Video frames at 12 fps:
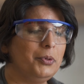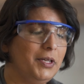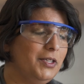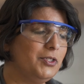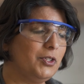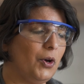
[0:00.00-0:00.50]

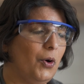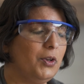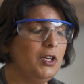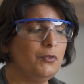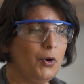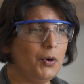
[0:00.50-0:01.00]
Please don't.
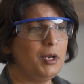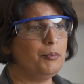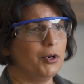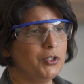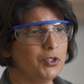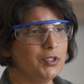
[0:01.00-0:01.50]
You've already
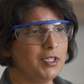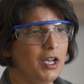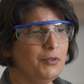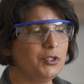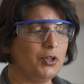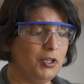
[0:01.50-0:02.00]
burnt
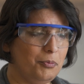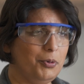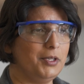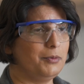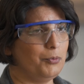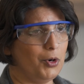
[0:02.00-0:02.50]
yourself, so you're going to
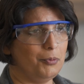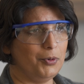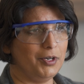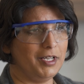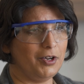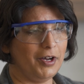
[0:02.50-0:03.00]
put more
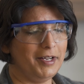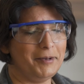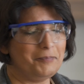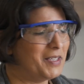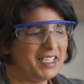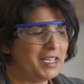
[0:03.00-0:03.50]
burning on it.
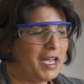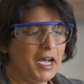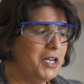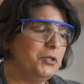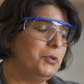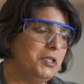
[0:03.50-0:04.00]

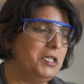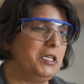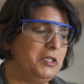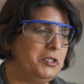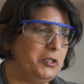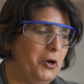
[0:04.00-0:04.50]
I don't
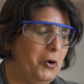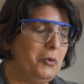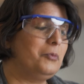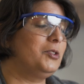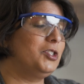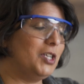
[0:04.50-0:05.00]
think
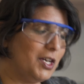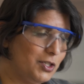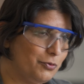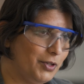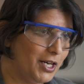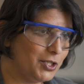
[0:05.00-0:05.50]
so.
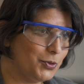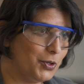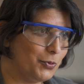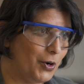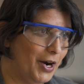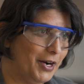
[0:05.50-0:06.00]
Just flush with
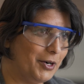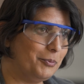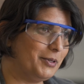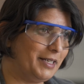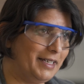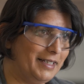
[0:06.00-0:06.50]
water,
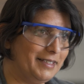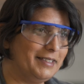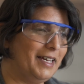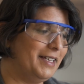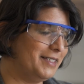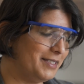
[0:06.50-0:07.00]
please.
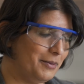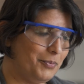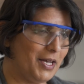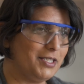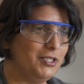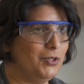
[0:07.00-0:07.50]
That's the
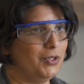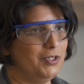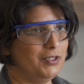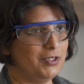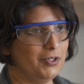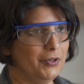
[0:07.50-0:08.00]
best you
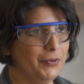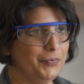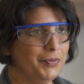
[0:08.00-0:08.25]
can do.